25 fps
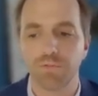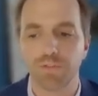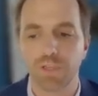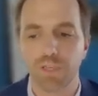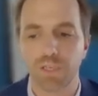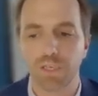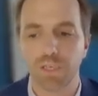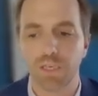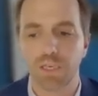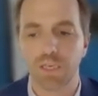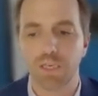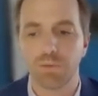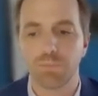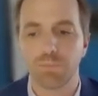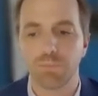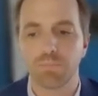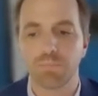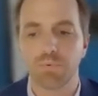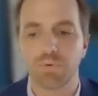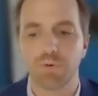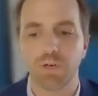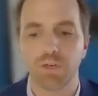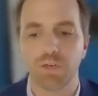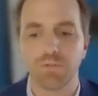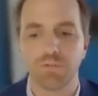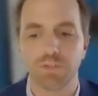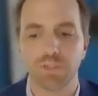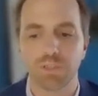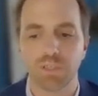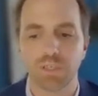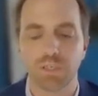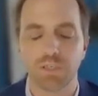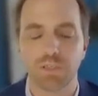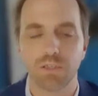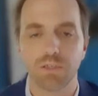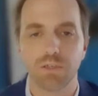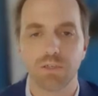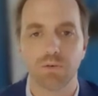the
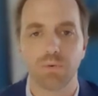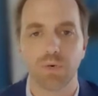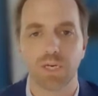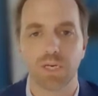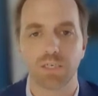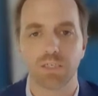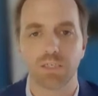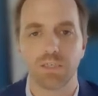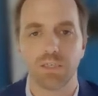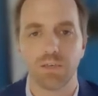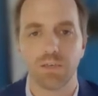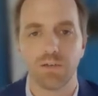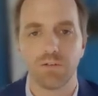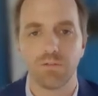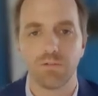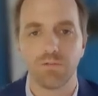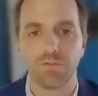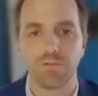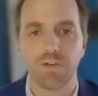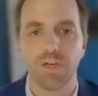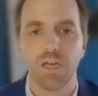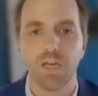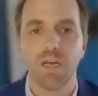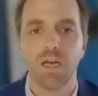ePrivacy Directive.